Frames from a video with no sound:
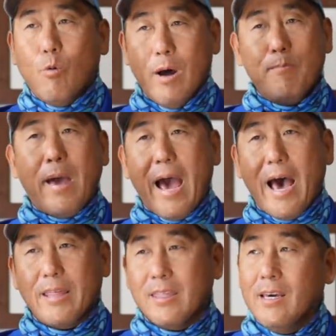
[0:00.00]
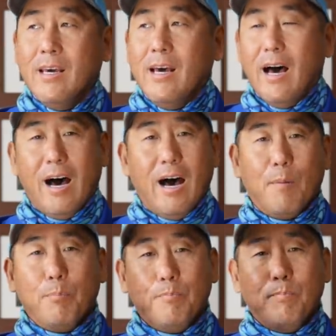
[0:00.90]

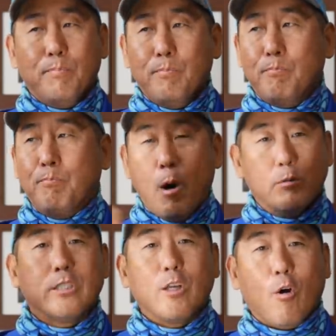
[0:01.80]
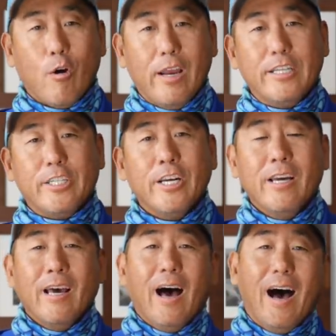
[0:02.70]
1-bath, boat storage,
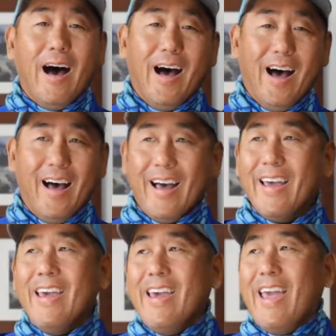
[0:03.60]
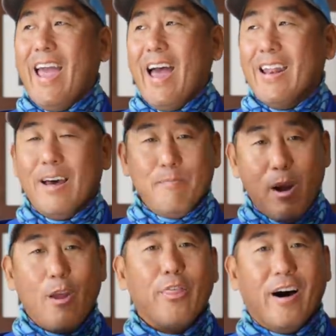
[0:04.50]
and a
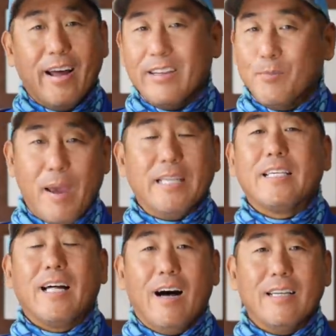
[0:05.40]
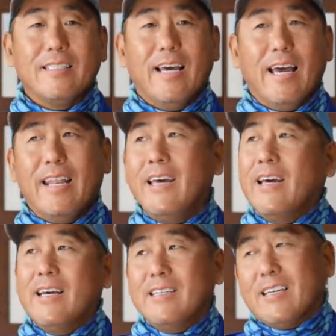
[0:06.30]
Marathon is basically all it said.
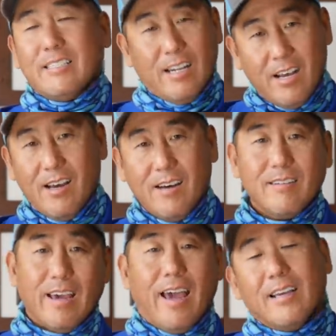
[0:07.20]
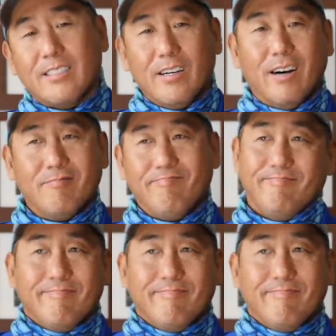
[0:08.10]
So I said, okay, so I